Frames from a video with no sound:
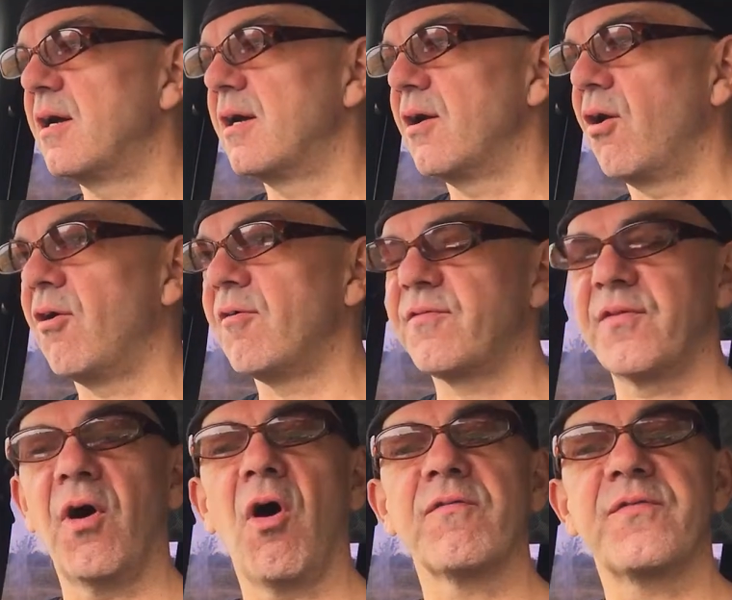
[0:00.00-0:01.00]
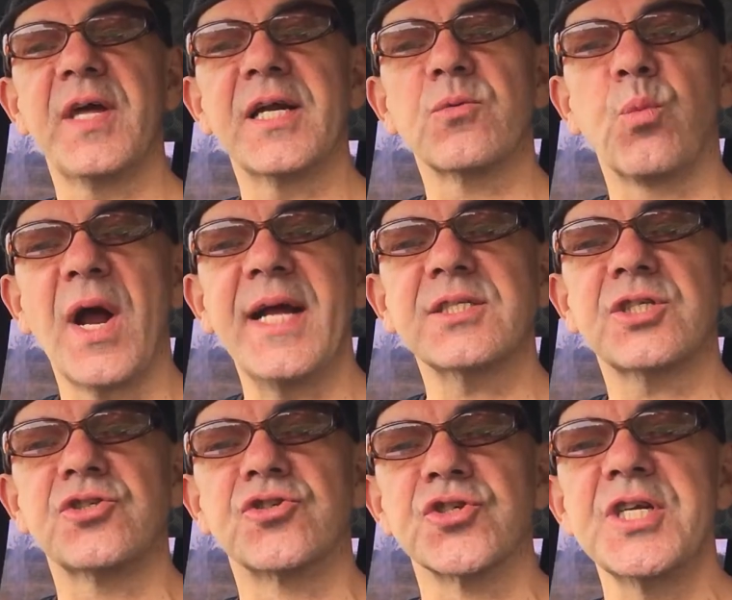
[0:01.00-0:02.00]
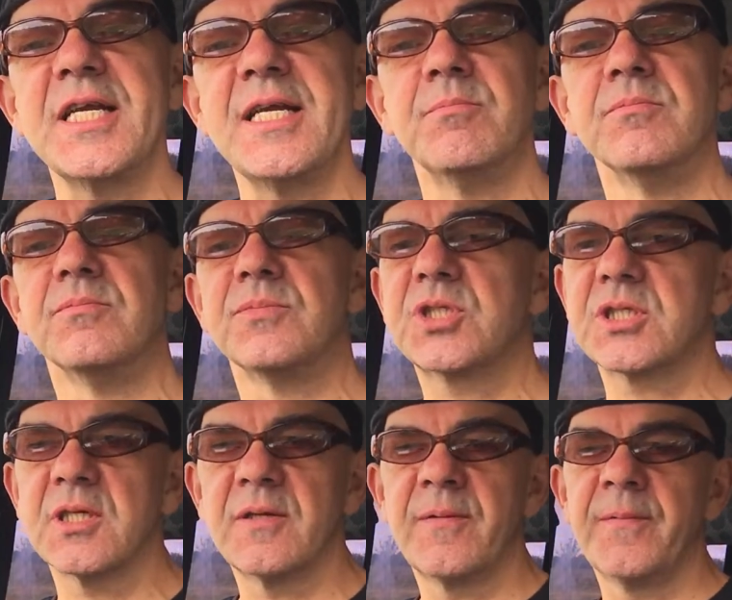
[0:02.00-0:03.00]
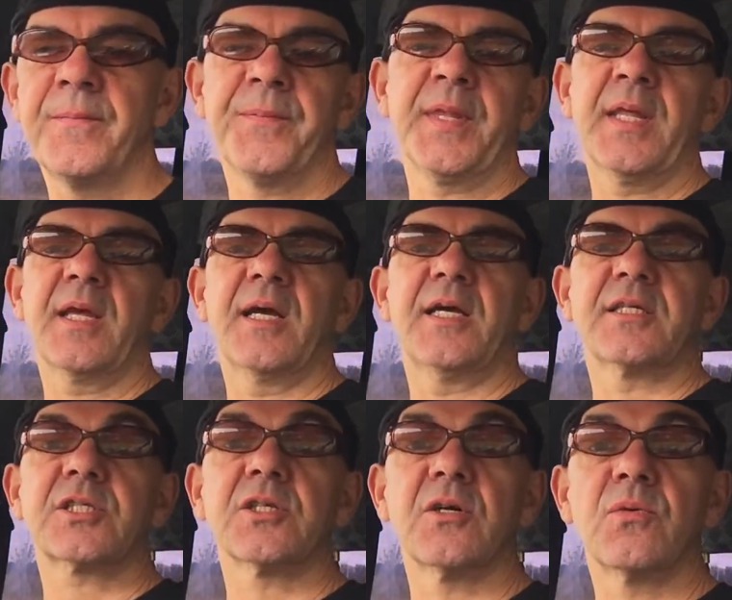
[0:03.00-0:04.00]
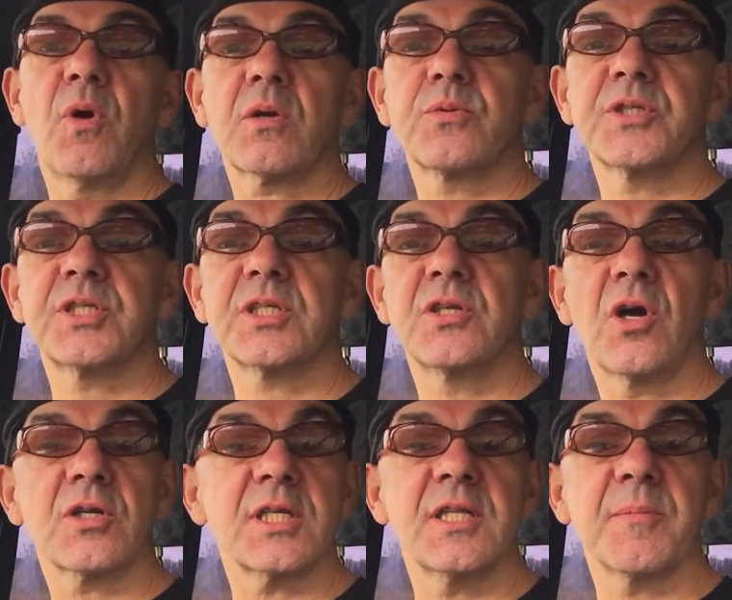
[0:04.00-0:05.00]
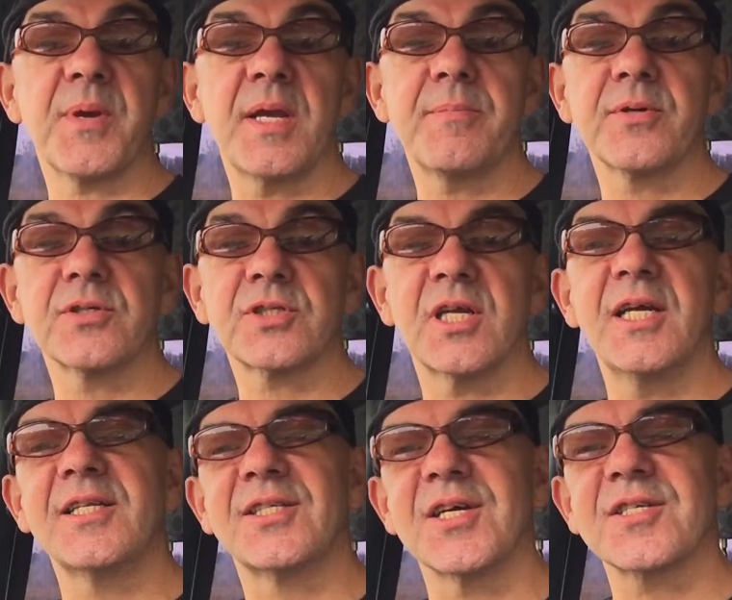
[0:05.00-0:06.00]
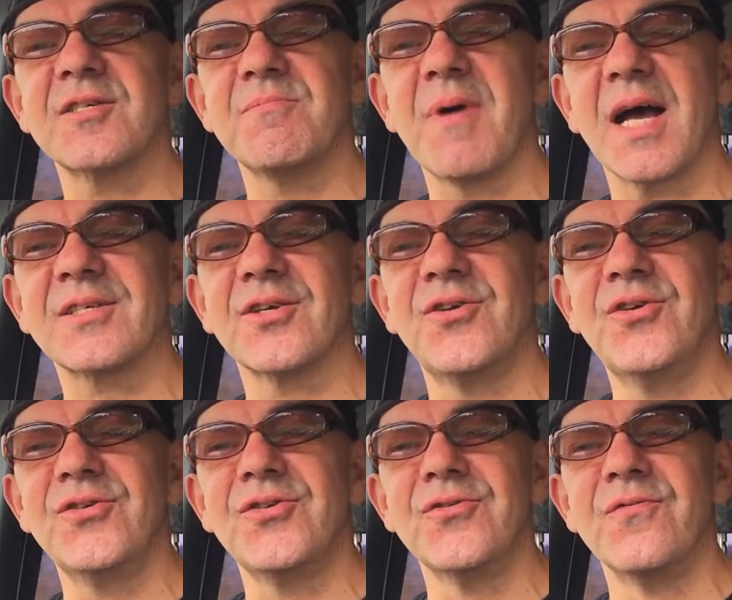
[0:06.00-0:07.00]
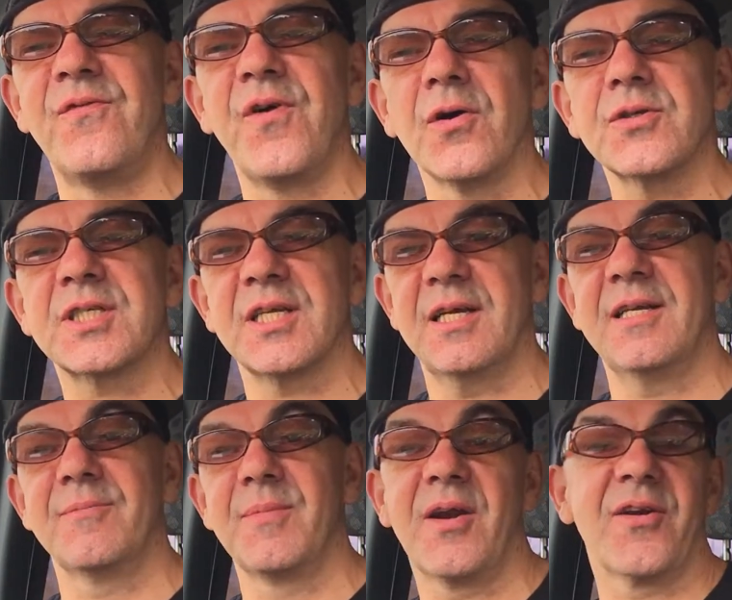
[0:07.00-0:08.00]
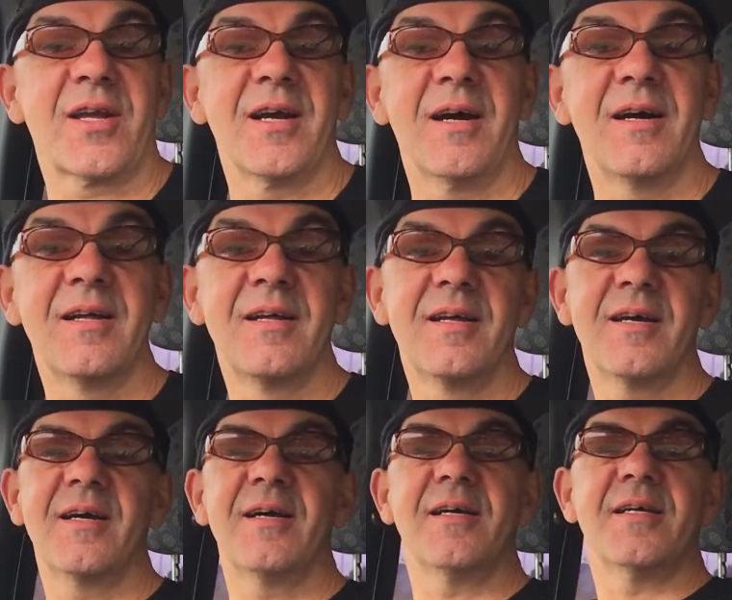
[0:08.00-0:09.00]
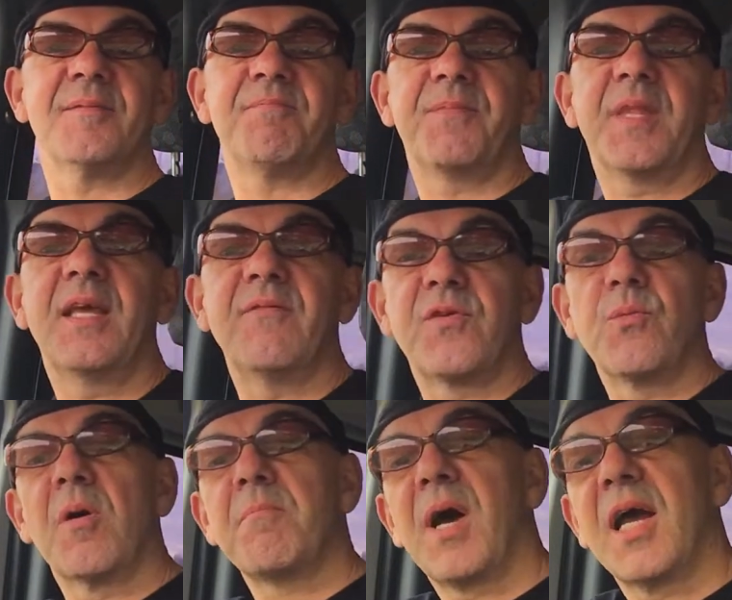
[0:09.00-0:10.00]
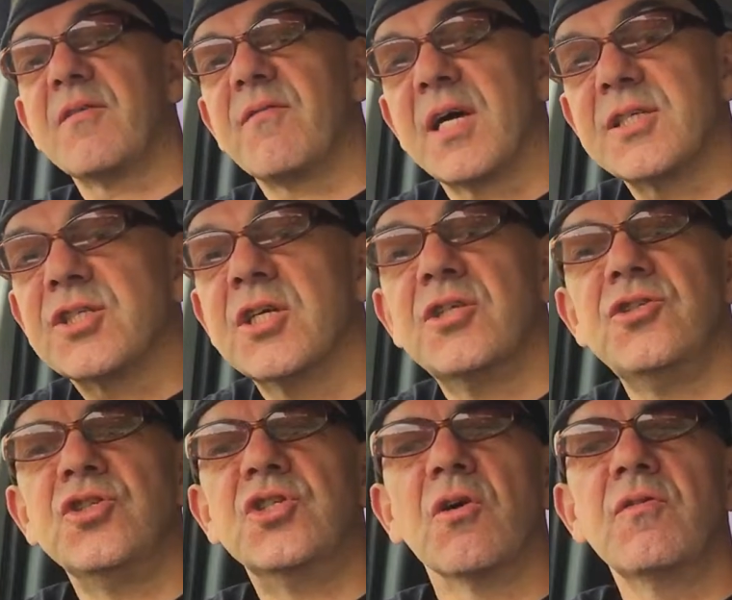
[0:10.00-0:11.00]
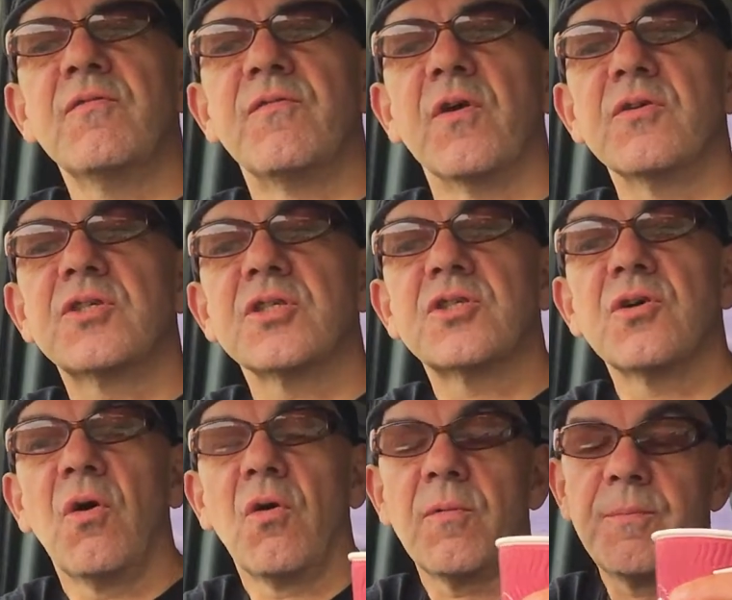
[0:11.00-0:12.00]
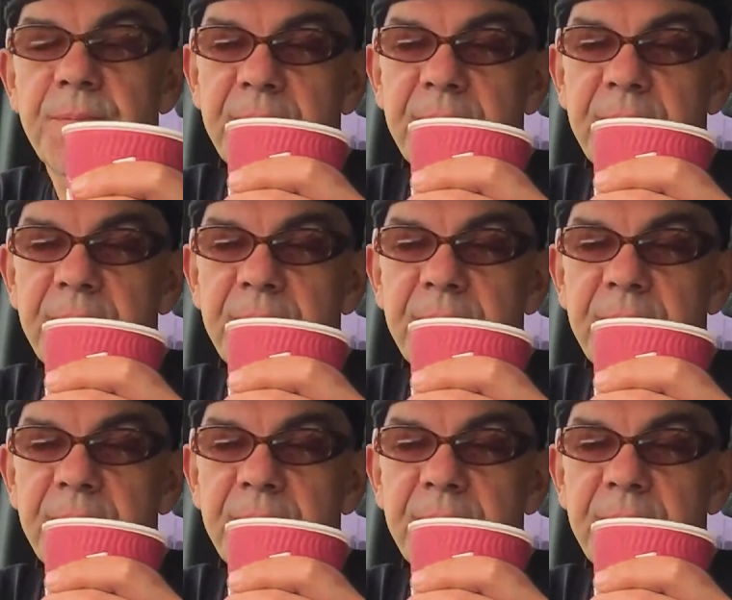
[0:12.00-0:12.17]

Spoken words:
Of their wet dreams. So what was not in the papers? It doesn't matter who you vote in America. If you want my advice, don't vote at all.